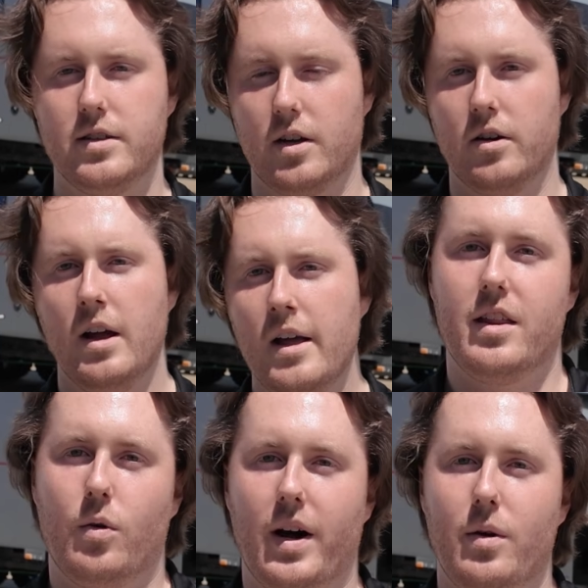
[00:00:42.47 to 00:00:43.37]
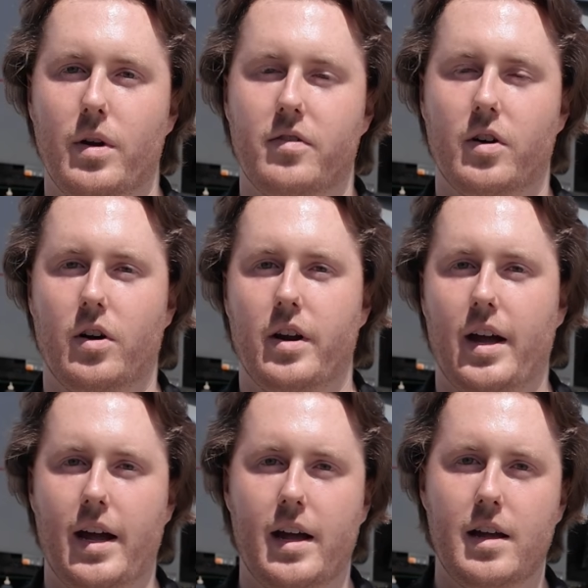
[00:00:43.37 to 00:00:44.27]
So either way, we've got
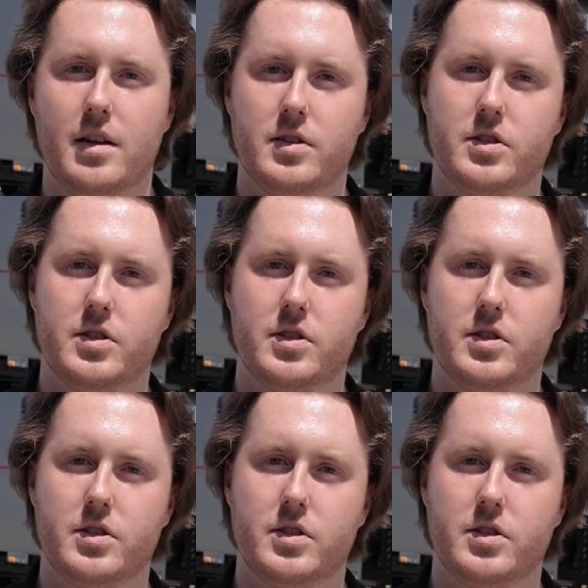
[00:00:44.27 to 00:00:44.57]
a